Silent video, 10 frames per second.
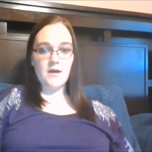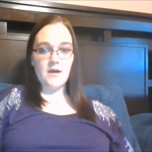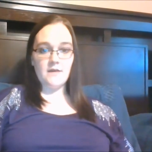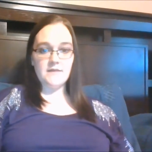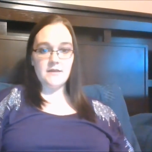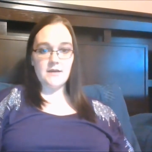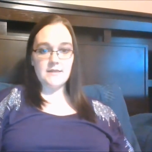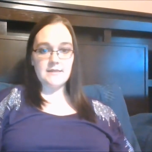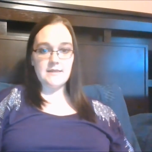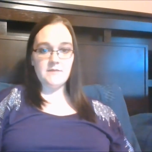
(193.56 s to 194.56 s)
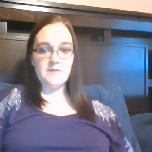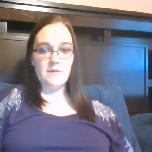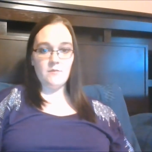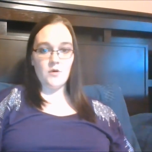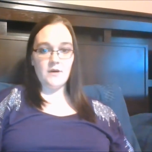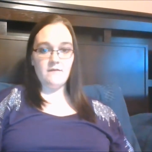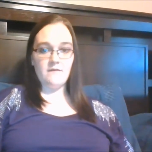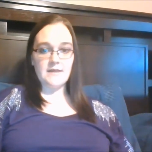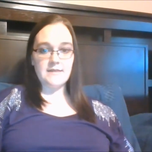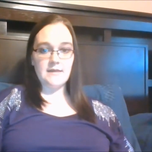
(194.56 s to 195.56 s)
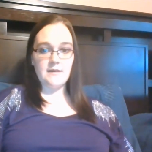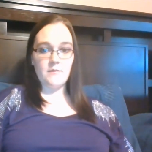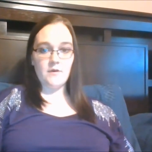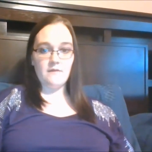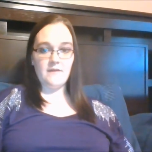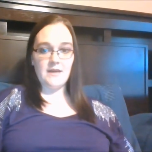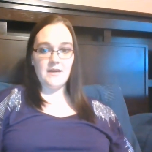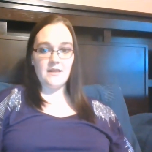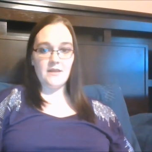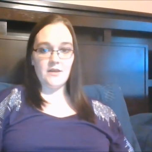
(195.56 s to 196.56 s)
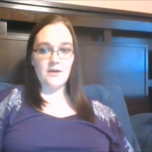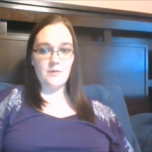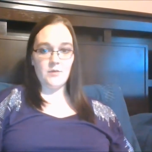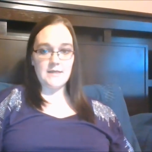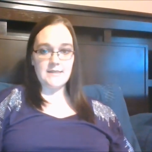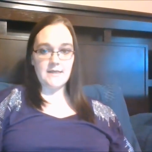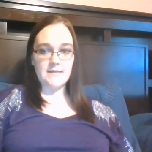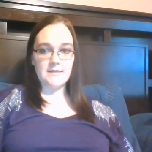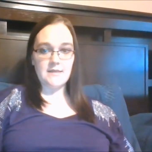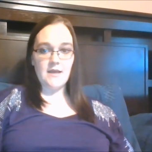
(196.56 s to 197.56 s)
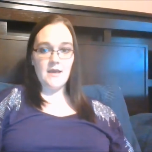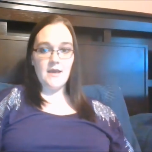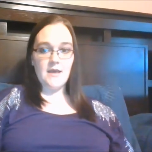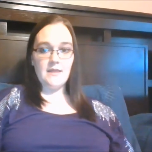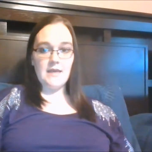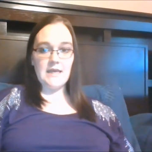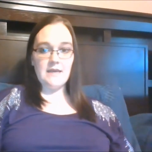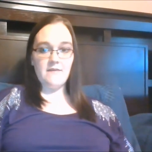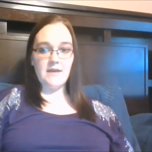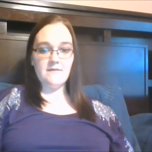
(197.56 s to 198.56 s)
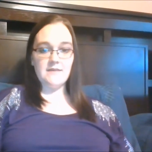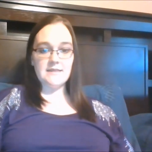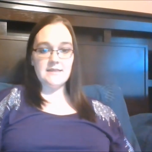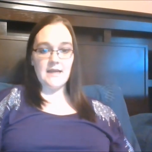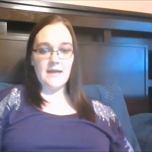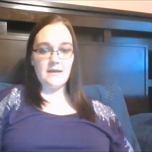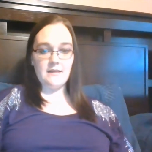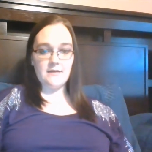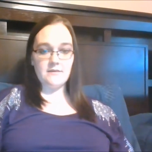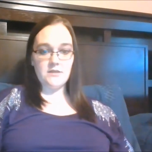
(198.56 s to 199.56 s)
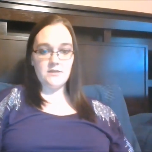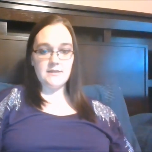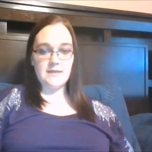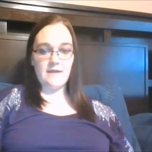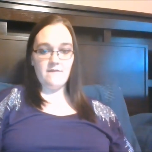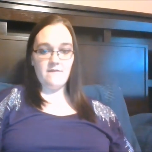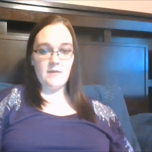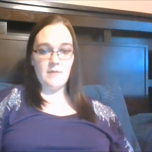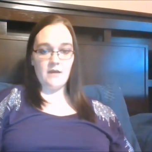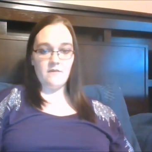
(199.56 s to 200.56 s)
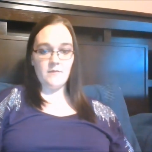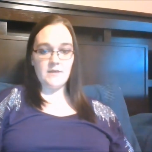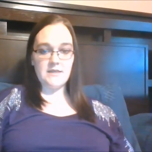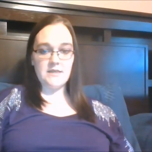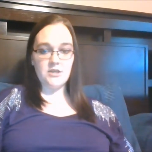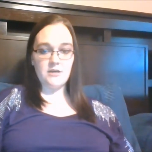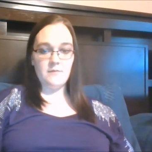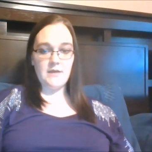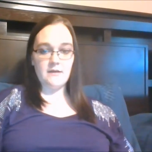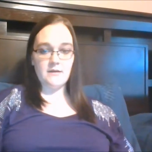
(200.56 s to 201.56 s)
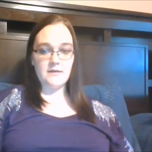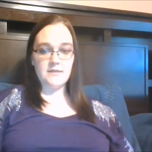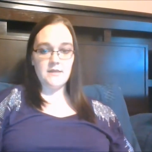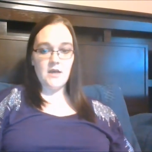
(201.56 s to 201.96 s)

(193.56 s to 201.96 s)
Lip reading: often causes them to be more invested and motivated in the learning process. The innovative design allows students to get feedback from the teacher and peers,